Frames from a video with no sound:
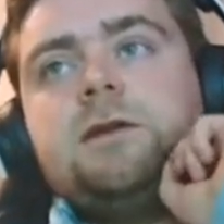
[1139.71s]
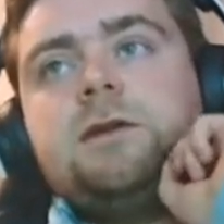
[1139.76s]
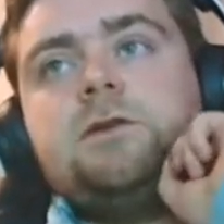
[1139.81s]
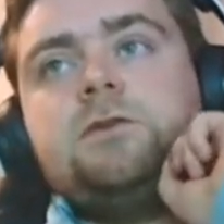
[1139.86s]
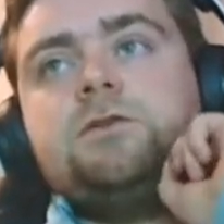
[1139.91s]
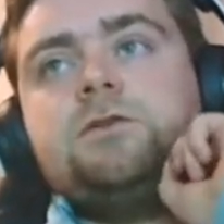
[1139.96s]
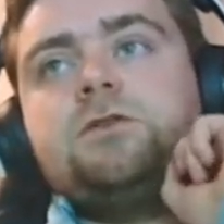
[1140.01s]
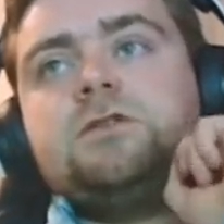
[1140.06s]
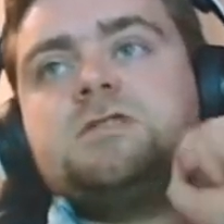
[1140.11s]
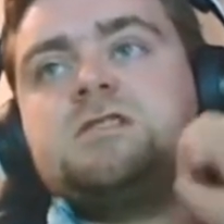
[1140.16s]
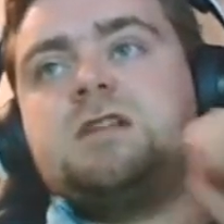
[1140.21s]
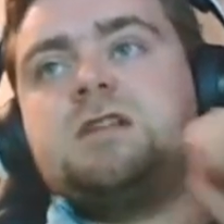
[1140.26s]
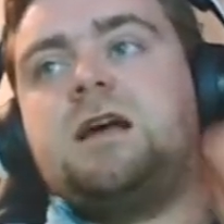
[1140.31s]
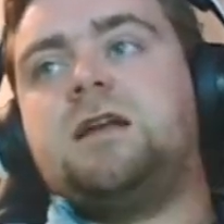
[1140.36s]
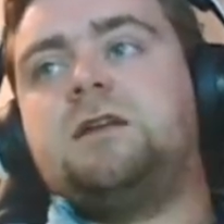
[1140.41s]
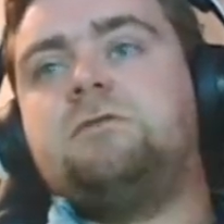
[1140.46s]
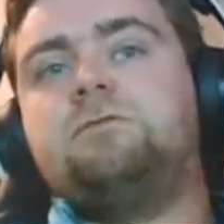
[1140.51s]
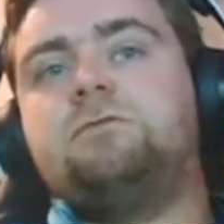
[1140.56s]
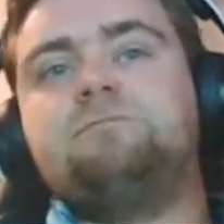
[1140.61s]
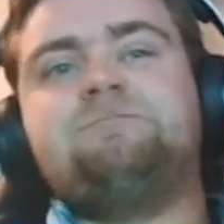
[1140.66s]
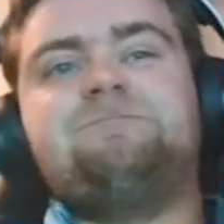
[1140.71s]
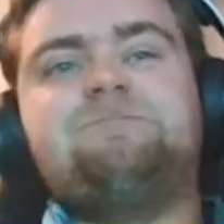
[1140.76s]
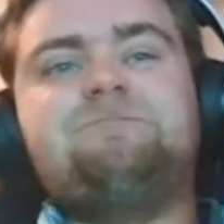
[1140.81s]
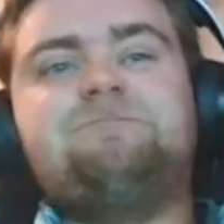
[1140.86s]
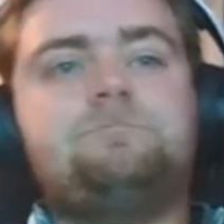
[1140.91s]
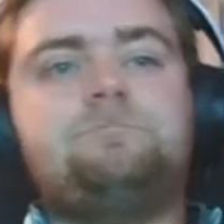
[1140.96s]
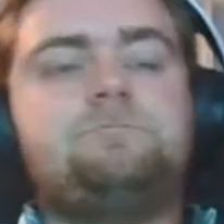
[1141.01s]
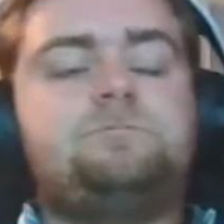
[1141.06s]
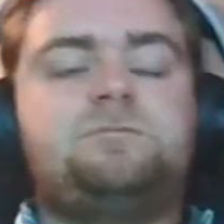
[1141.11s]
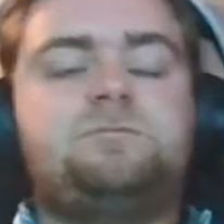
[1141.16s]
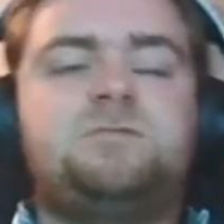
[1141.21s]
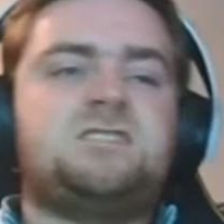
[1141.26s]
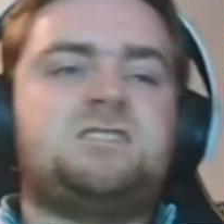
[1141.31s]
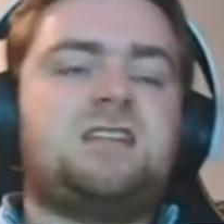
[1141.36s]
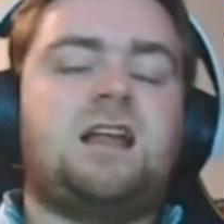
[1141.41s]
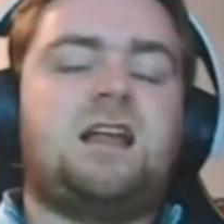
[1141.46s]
under is it's